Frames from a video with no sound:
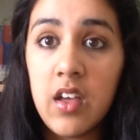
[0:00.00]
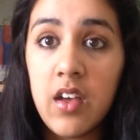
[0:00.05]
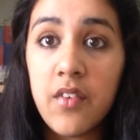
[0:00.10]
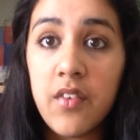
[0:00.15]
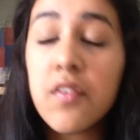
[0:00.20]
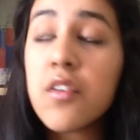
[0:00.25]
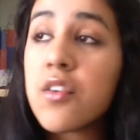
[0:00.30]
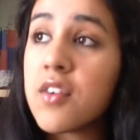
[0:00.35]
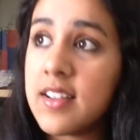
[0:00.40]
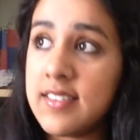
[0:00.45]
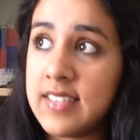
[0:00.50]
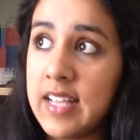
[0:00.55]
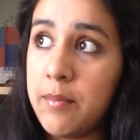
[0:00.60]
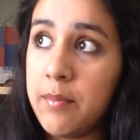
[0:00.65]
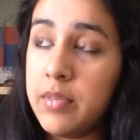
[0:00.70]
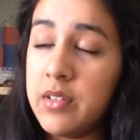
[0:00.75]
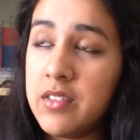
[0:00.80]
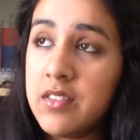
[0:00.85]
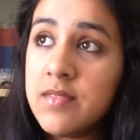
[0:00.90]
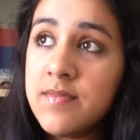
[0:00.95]
For
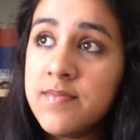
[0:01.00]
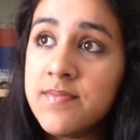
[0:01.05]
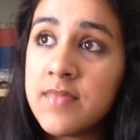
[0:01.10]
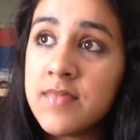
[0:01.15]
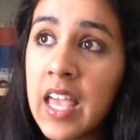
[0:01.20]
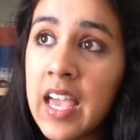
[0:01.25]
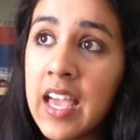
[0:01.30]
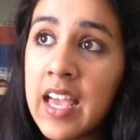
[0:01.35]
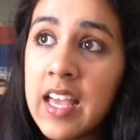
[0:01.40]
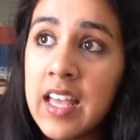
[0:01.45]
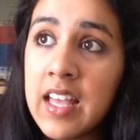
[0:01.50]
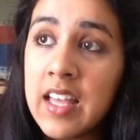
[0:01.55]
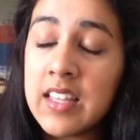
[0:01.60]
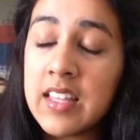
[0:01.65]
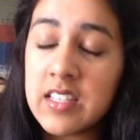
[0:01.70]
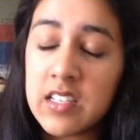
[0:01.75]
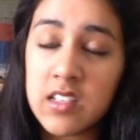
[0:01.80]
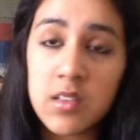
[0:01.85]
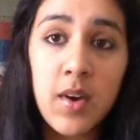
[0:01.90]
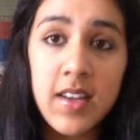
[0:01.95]
example,
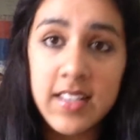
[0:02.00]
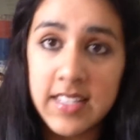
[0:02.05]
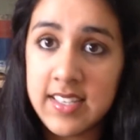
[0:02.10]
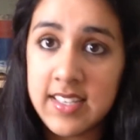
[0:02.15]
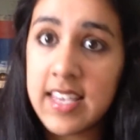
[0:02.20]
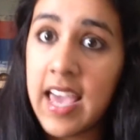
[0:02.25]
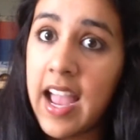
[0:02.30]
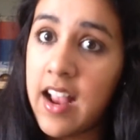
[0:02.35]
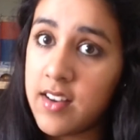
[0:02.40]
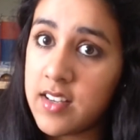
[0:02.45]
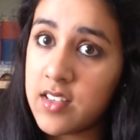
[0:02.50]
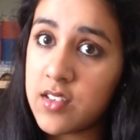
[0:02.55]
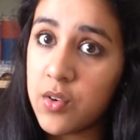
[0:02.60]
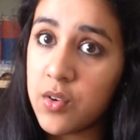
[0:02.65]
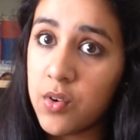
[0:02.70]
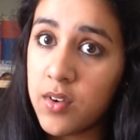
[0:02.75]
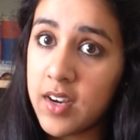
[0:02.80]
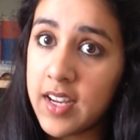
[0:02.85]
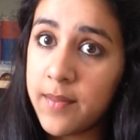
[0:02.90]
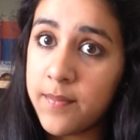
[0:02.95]
this is quite a scary
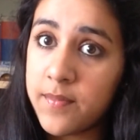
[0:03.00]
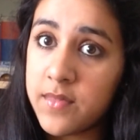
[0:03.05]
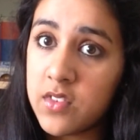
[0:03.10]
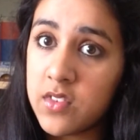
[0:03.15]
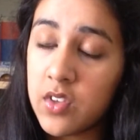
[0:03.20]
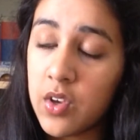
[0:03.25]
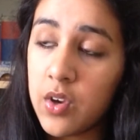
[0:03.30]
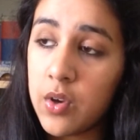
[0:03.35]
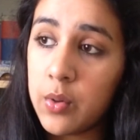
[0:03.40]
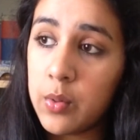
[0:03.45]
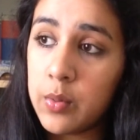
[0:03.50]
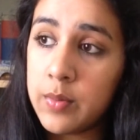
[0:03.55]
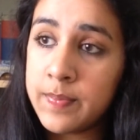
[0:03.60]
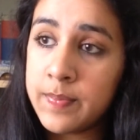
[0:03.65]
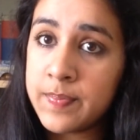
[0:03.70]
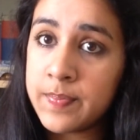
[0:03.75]
story, so